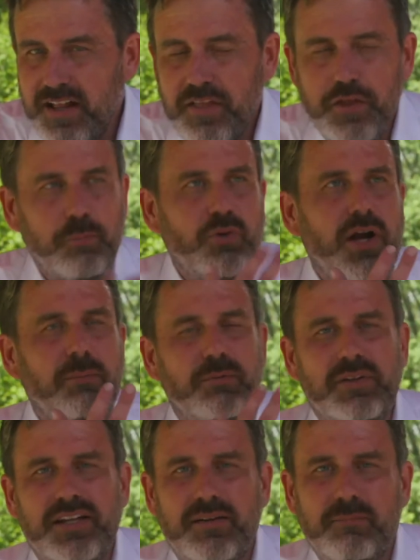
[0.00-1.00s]
they're
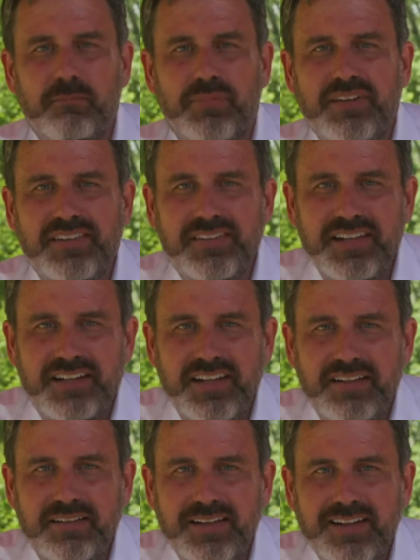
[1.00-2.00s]
probably busy
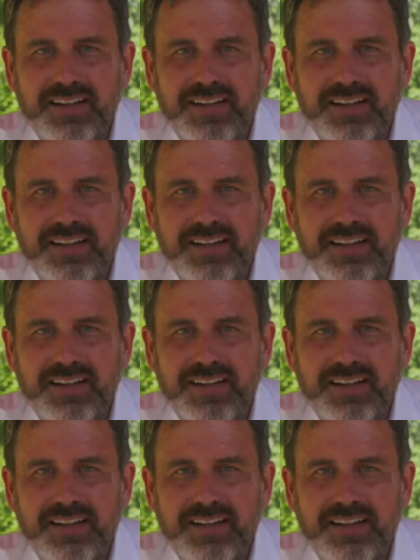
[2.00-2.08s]
thinking,